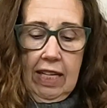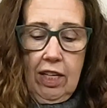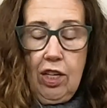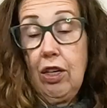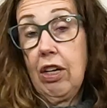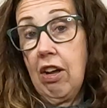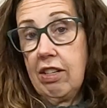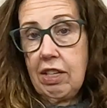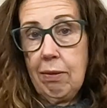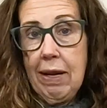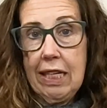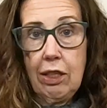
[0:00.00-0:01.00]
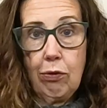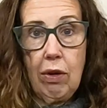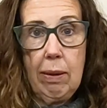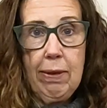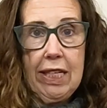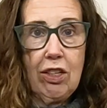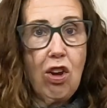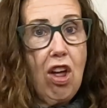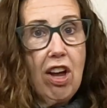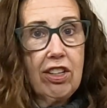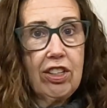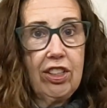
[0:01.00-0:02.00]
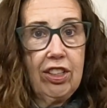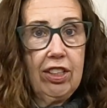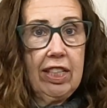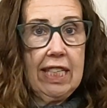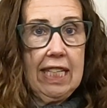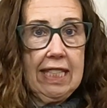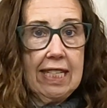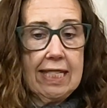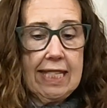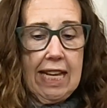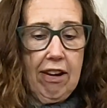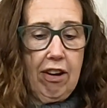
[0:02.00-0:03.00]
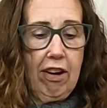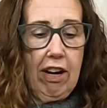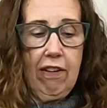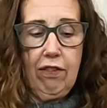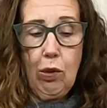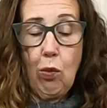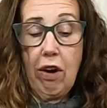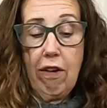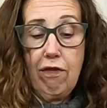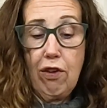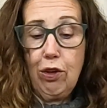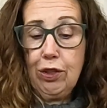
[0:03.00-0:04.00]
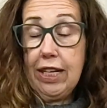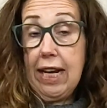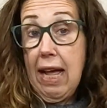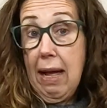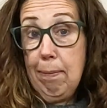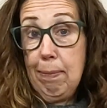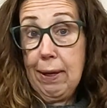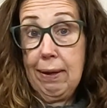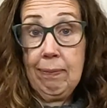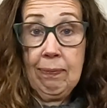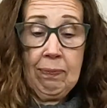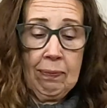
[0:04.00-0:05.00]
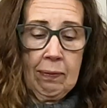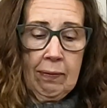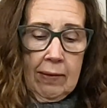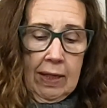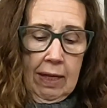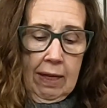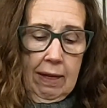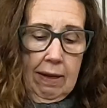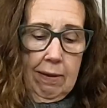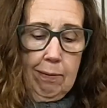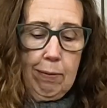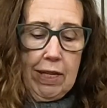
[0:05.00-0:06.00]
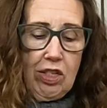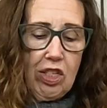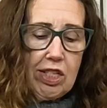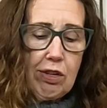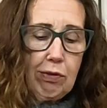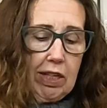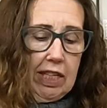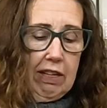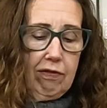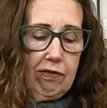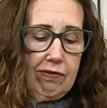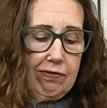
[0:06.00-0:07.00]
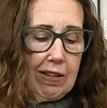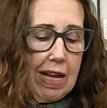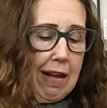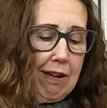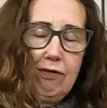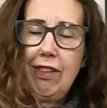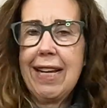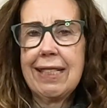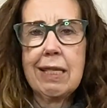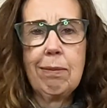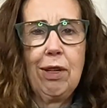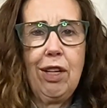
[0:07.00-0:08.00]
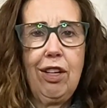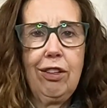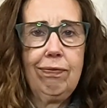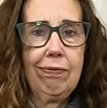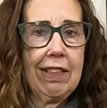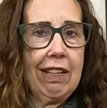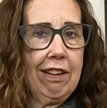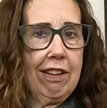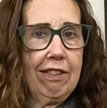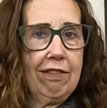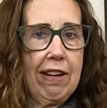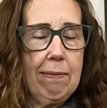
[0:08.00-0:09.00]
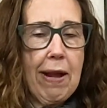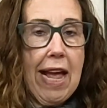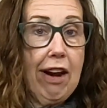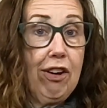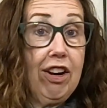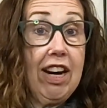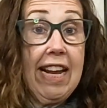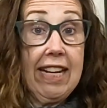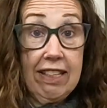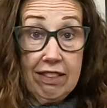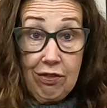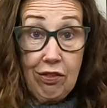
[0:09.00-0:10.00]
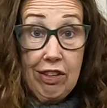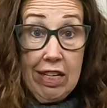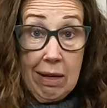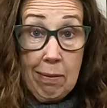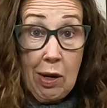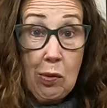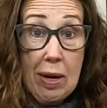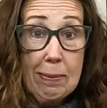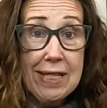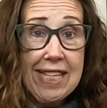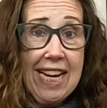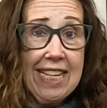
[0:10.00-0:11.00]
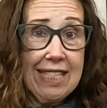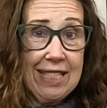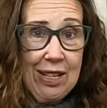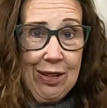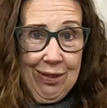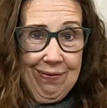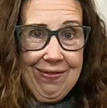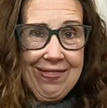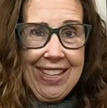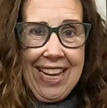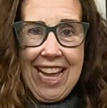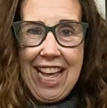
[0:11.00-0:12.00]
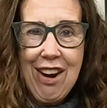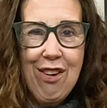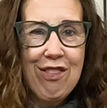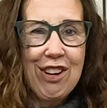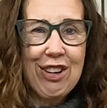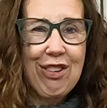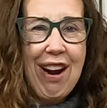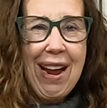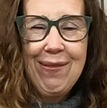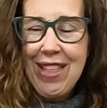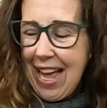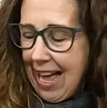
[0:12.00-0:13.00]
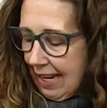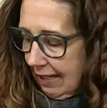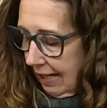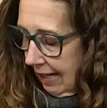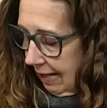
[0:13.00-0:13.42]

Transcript: You can also make the ribbing longer in the center if you want to fold it up. But just a really flexible, fun pattern, and it's free on my website. So head over and grab that.